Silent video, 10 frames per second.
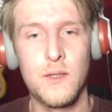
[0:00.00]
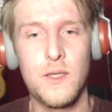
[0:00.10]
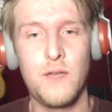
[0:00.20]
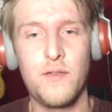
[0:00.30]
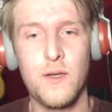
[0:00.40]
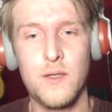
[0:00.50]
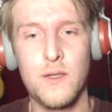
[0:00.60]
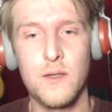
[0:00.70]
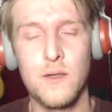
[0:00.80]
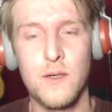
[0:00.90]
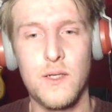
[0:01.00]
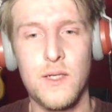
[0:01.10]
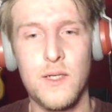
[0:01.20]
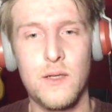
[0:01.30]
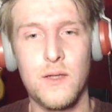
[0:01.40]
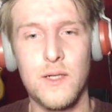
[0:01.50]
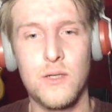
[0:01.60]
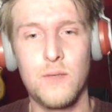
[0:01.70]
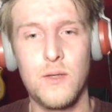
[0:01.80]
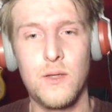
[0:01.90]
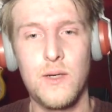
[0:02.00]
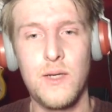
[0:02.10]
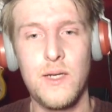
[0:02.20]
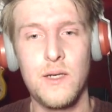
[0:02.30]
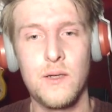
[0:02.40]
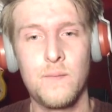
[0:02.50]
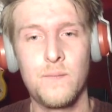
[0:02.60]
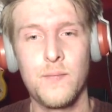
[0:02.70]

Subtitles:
Certificate. I think that's something that we need.